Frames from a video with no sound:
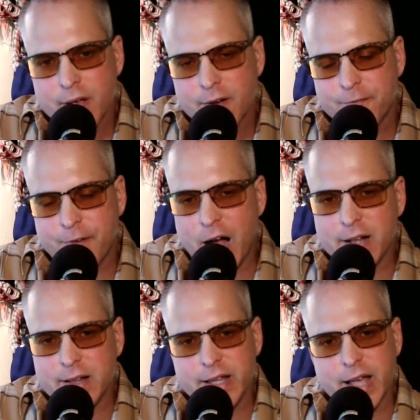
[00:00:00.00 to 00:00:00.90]

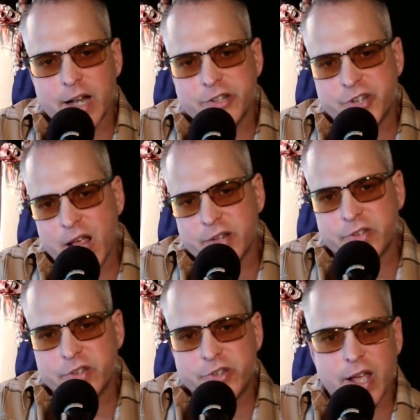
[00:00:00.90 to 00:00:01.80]
Finally got a chance
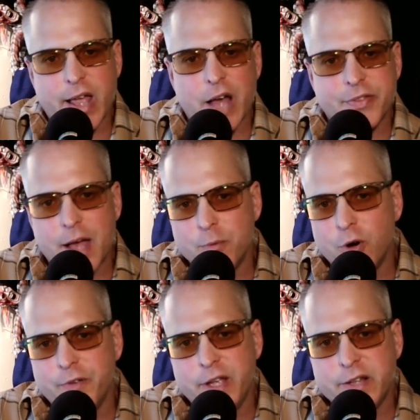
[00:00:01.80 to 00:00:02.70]
to check out that
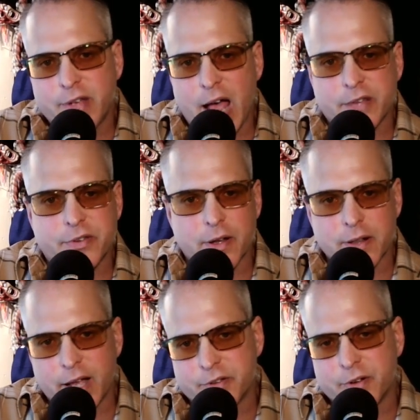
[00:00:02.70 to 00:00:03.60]
movie, Tax
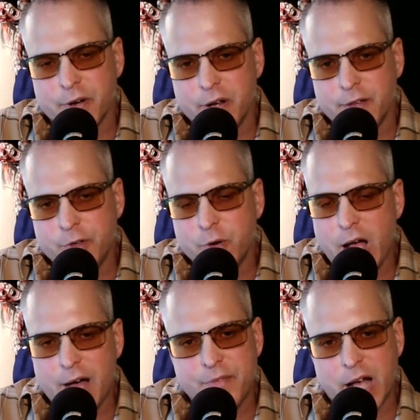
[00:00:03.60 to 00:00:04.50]
Collector. And if you
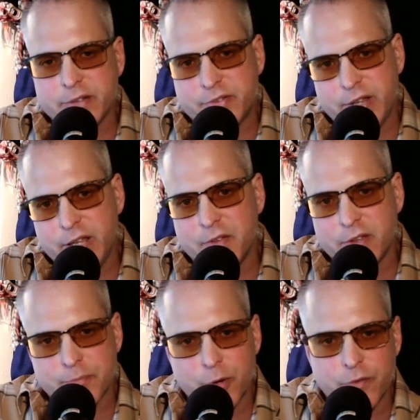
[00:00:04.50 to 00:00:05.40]
have not seen
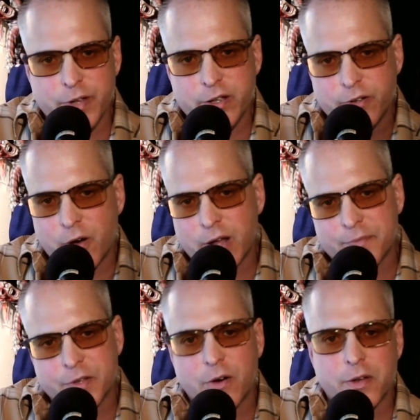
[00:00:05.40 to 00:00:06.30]
this movie, you don't
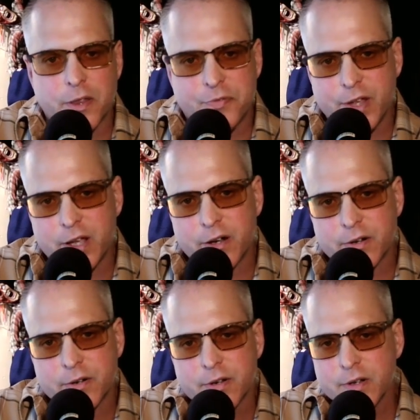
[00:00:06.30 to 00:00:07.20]
have to go to the
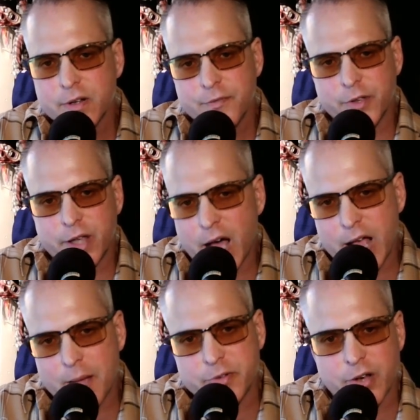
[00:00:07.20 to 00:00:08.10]
theater. If you got
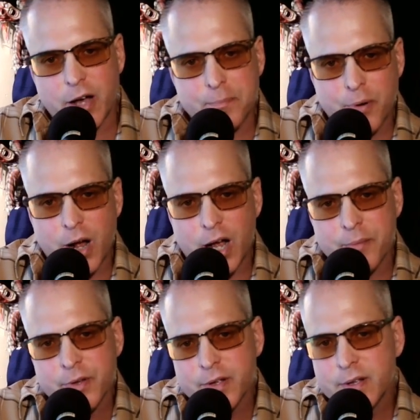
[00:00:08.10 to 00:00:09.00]
Amazon
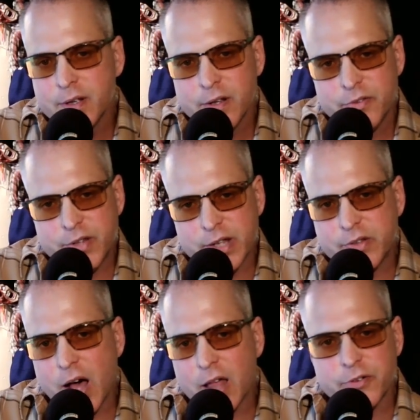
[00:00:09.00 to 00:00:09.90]
Prime,
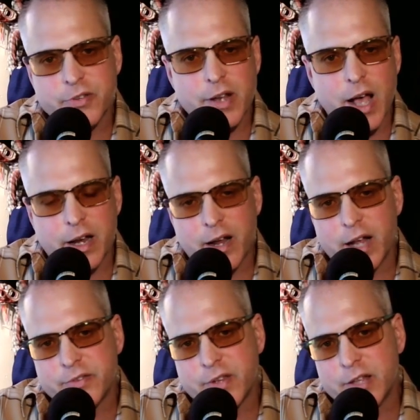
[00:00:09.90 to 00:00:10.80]

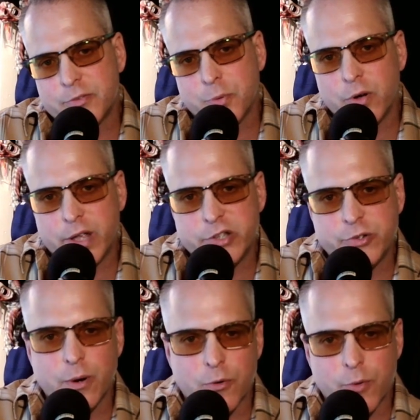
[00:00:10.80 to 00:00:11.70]
$6.99 will get
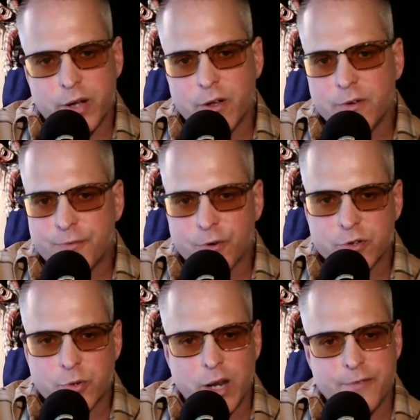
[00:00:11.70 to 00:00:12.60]
you a rental for
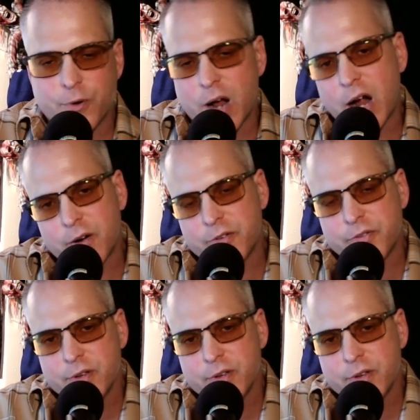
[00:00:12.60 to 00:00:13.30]
24 hours.